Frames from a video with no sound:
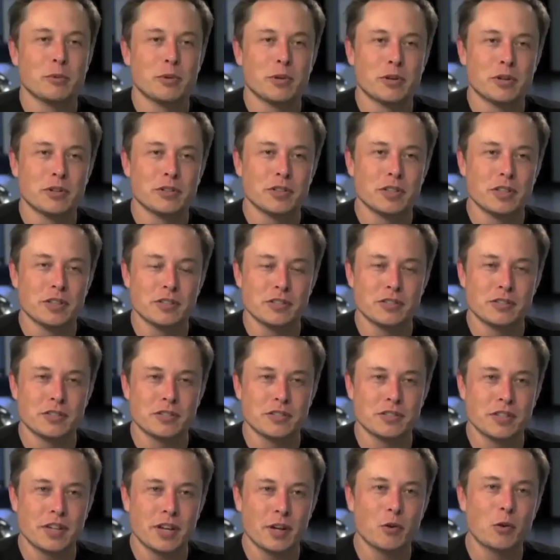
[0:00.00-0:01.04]
entrepreneurs is
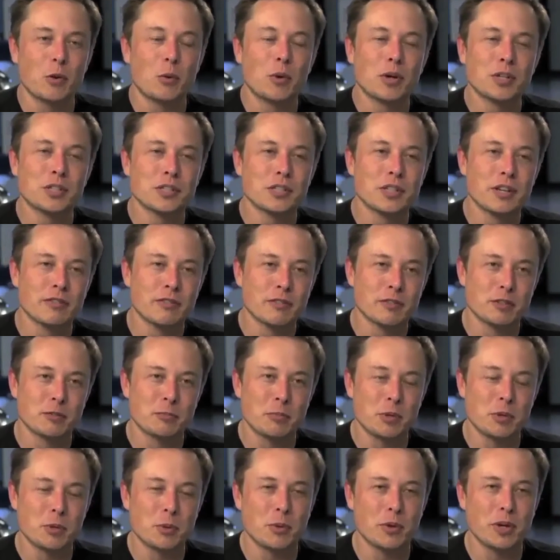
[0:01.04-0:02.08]
to say, well, what's the
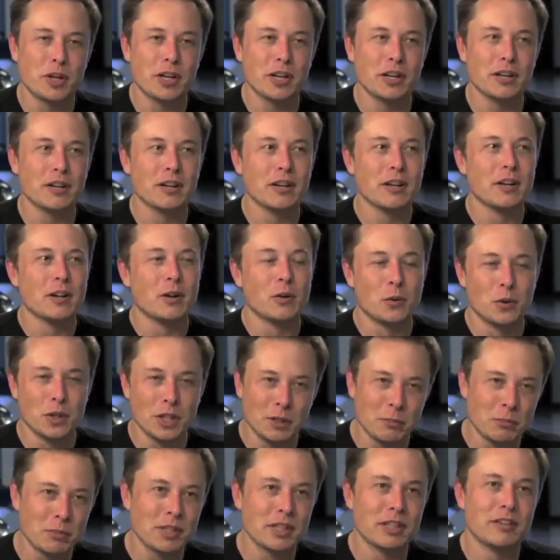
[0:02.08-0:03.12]
difference between
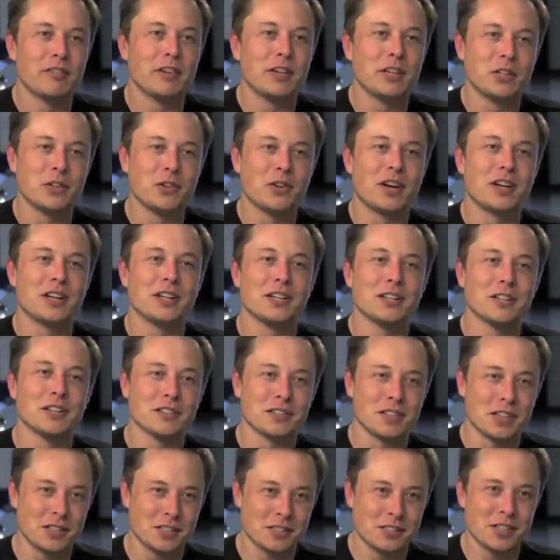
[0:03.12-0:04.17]
really believing in your
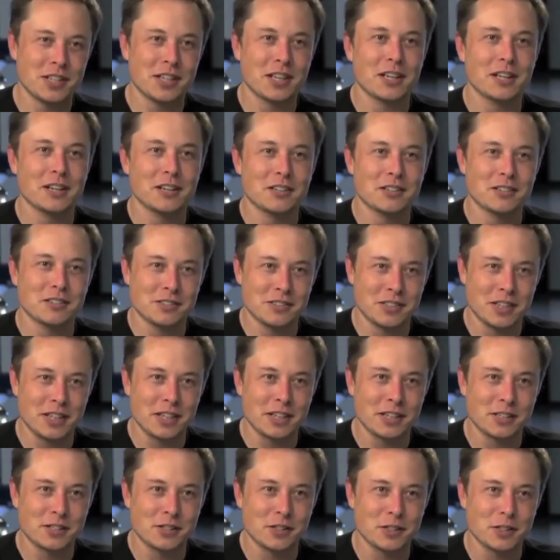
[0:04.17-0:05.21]
ideals and
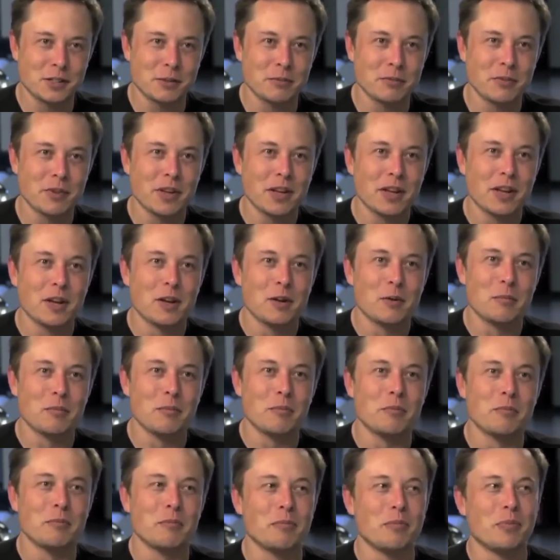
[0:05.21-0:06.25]
sticking to them
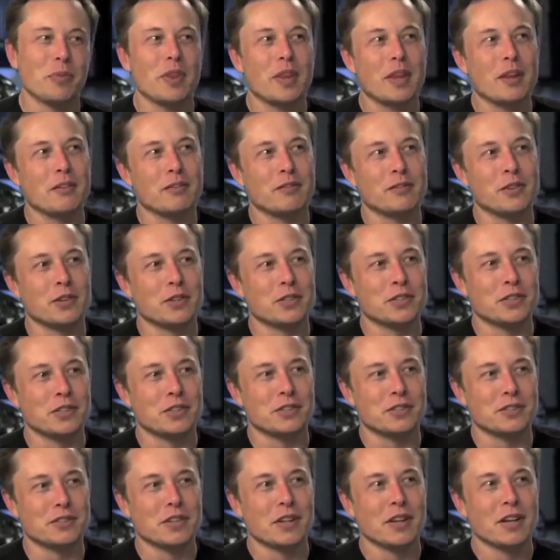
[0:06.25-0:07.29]

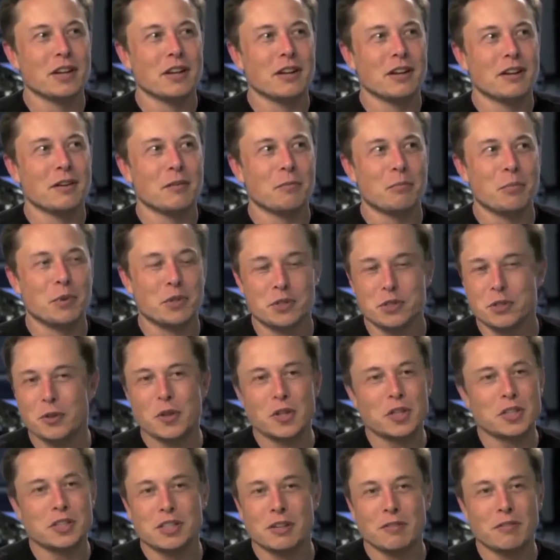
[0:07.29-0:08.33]
versus
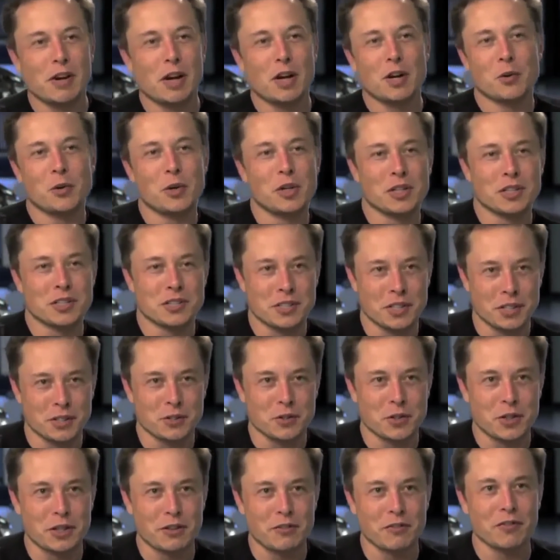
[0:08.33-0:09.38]
pursuing some
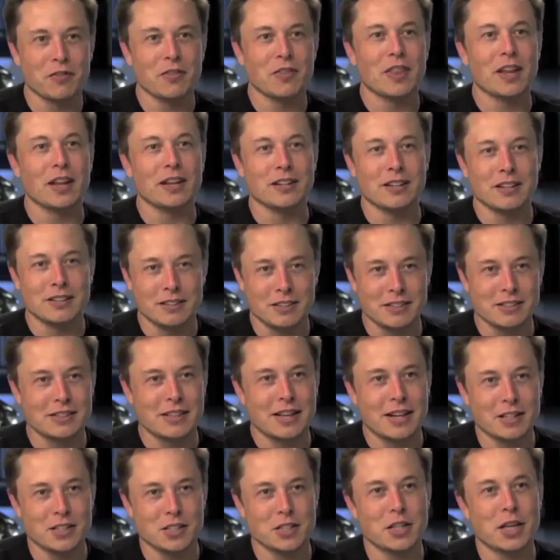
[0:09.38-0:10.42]
unrealistic dream that
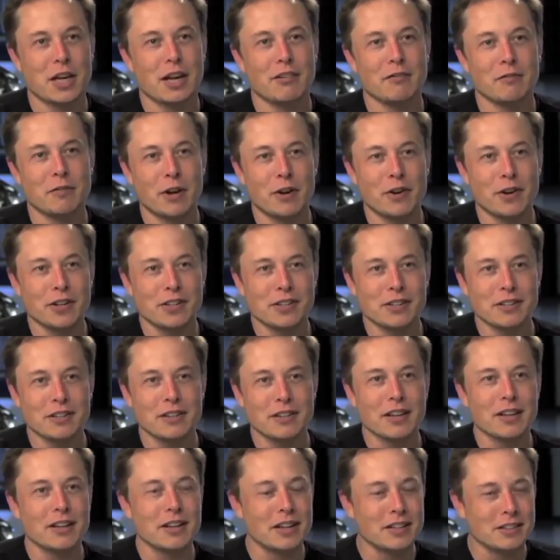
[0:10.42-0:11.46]
doesn't actually have merit?
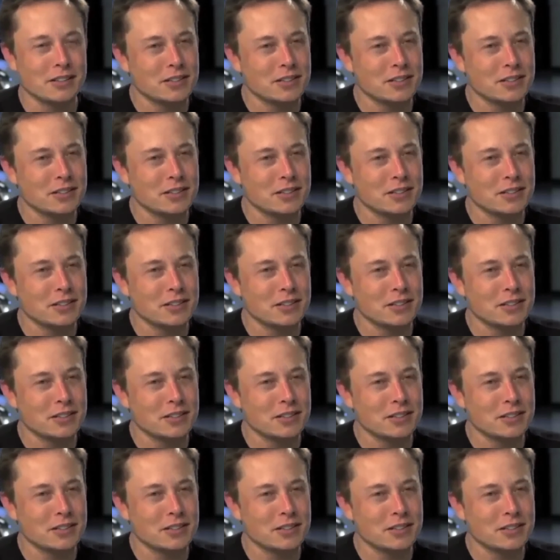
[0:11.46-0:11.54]
And